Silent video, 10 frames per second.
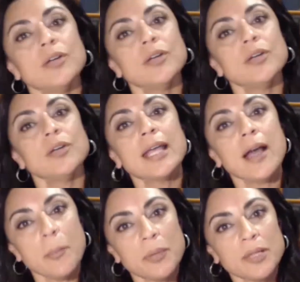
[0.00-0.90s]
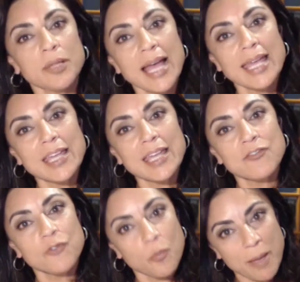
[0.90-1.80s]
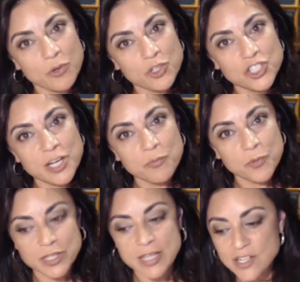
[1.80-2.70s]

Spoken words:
considering applying for membership with